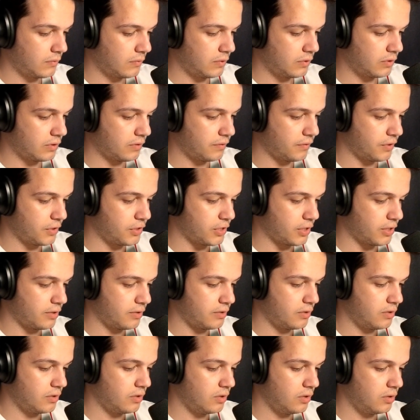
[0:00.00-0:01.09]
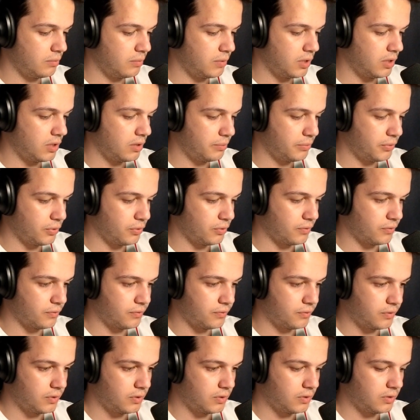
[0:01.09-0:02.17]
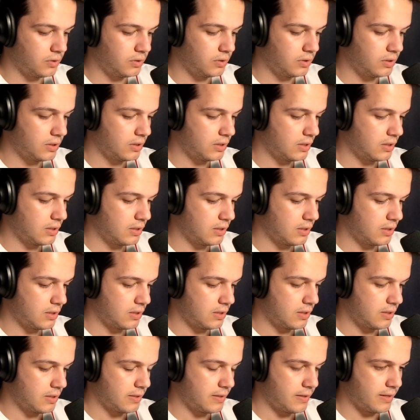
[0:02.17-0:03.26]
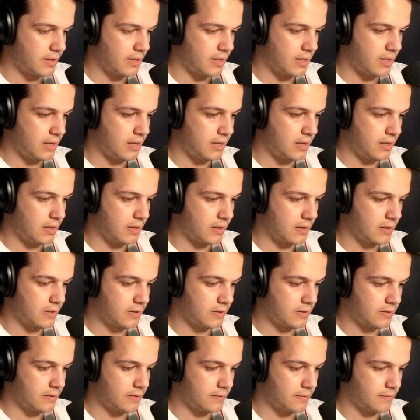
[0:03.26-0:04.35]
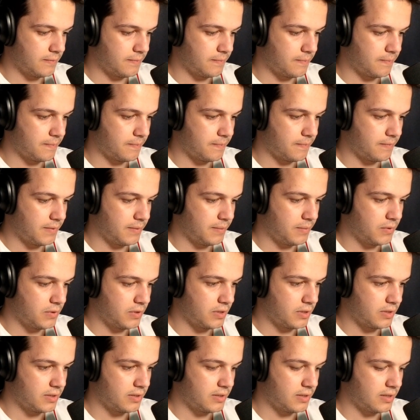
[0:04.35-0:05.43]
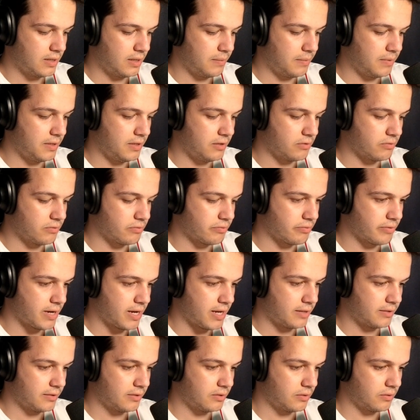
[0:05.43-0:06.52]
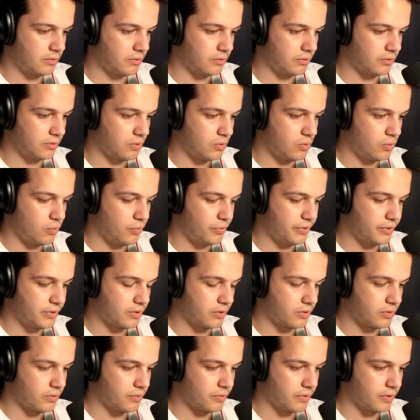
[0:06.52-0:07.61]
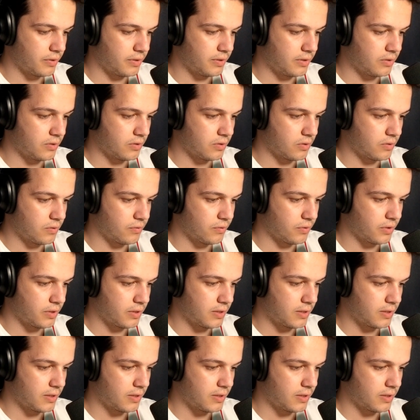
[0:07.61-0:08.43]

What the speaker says: Go for a giant snowball. Beautiful. And... I'm trying to snipe these rascals. Ooh, he's gonna go for it.